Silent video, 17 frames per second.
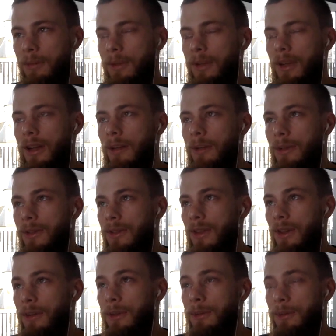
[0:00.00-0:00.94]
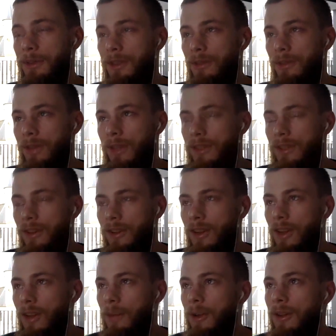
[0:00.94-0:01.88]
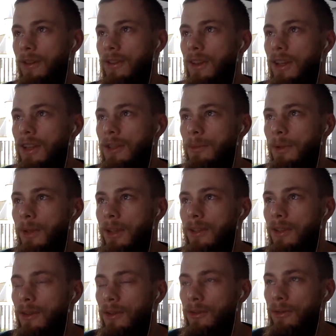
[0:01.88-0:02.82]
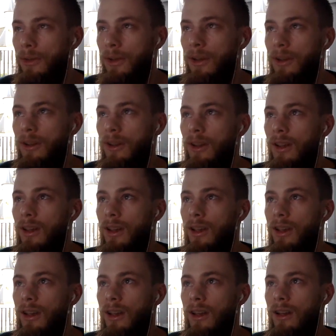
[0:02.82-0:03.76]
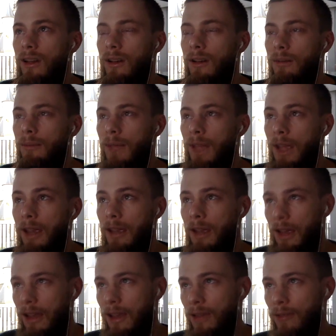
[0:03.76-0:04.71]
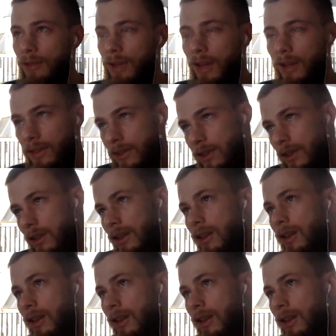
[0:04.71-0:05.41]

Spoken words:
but I was specifically talking about the aspect of a given entity.